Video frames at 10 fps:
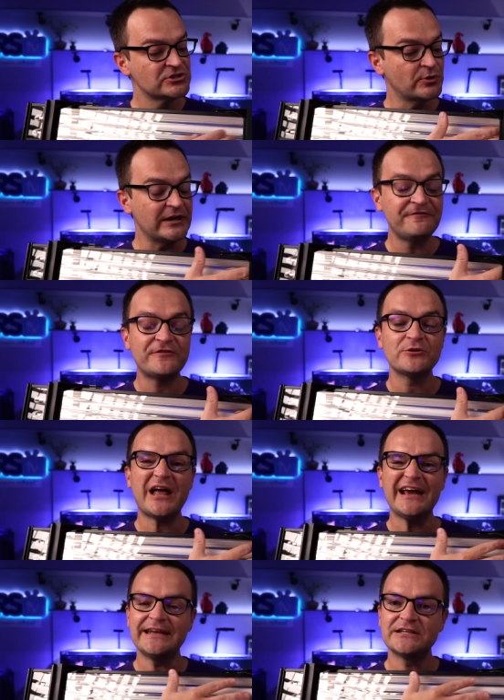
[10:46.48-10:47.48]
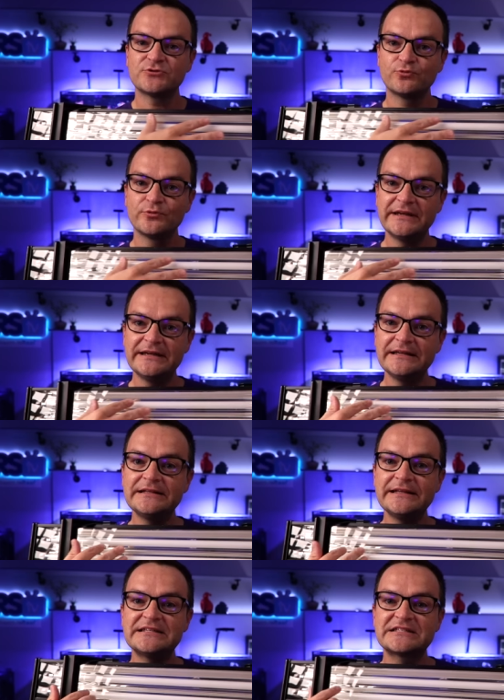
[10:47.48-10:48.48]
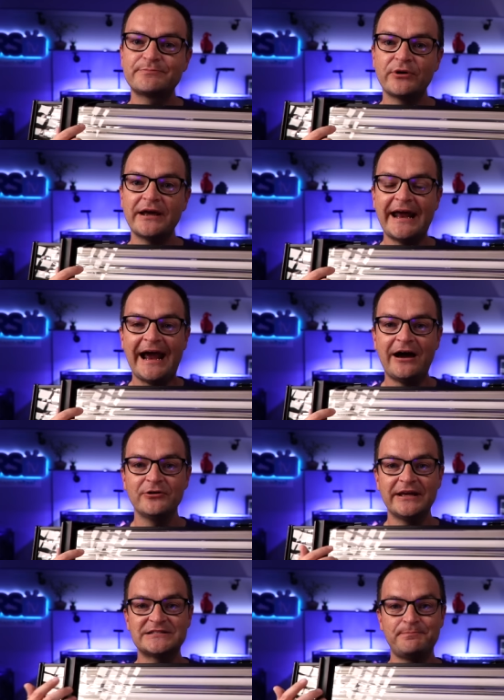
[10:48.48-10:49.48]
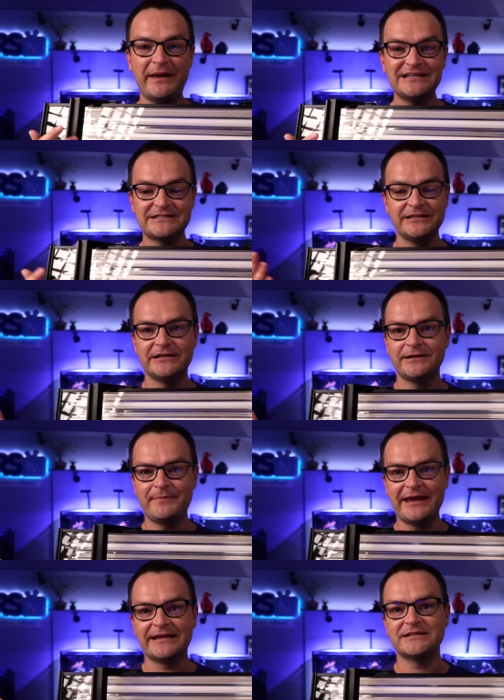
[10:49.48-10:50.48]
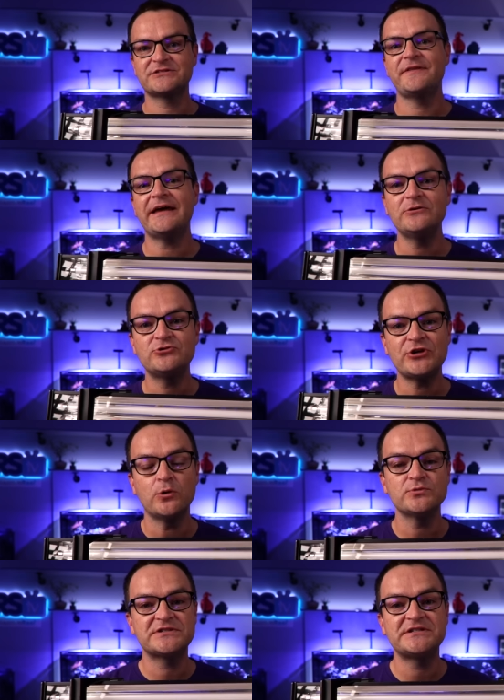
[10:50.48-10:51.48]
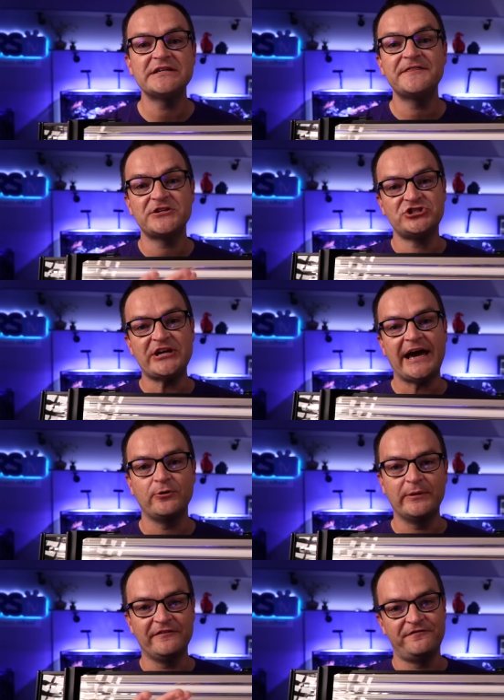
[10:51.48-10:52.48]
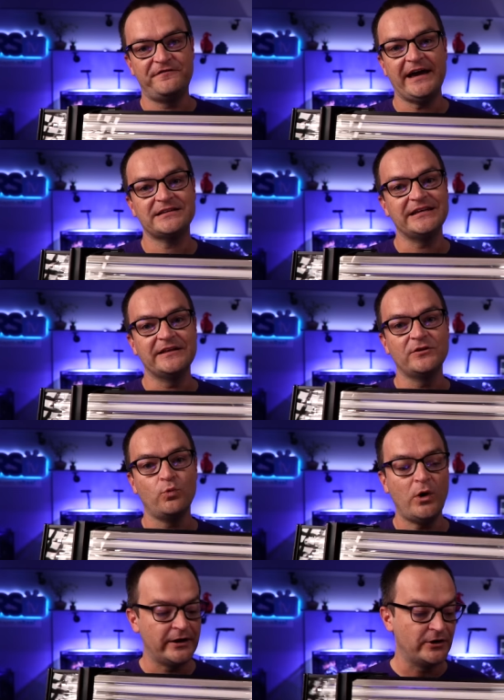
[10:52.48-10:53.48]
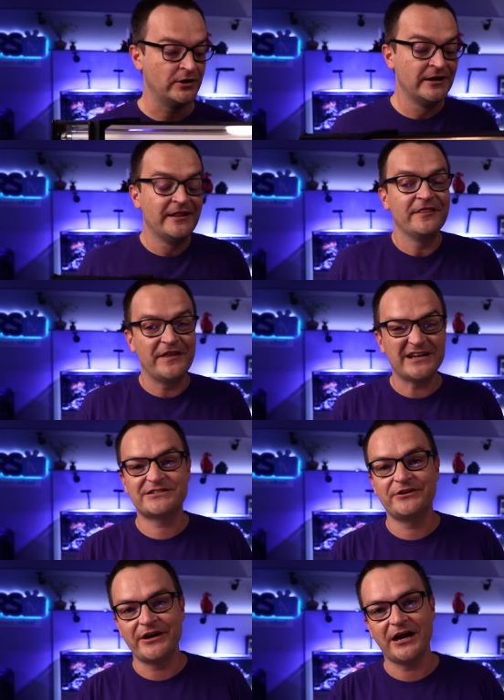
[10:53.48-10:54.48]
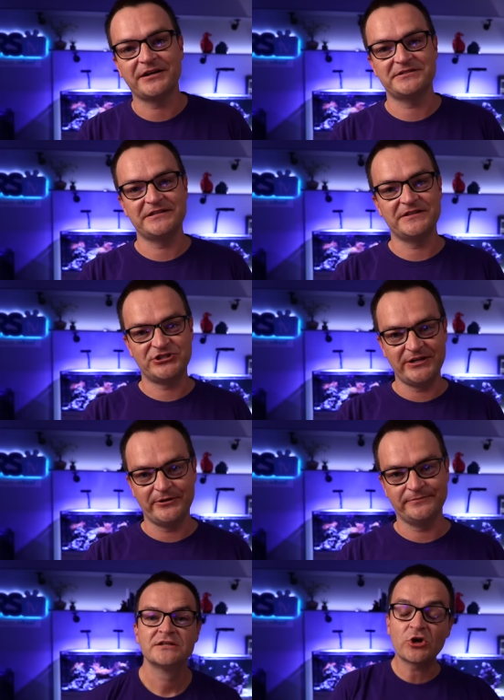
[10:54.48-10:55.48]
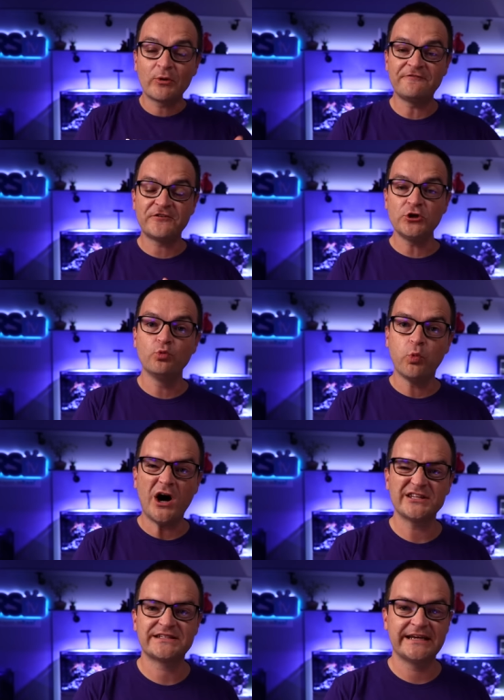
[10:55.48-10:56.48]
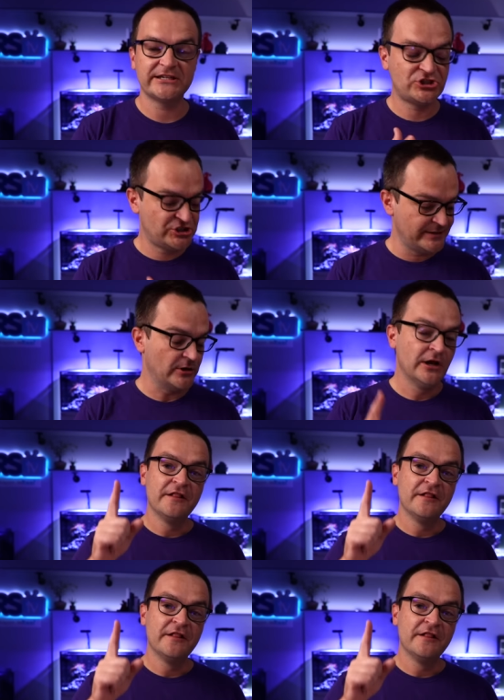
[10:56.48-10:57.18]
So if your light is really spread out, it's basically going to make it so that you don't see the shadowing effect in the water. Thus, you're not going to see the shimmer. So if you want to get shimmer,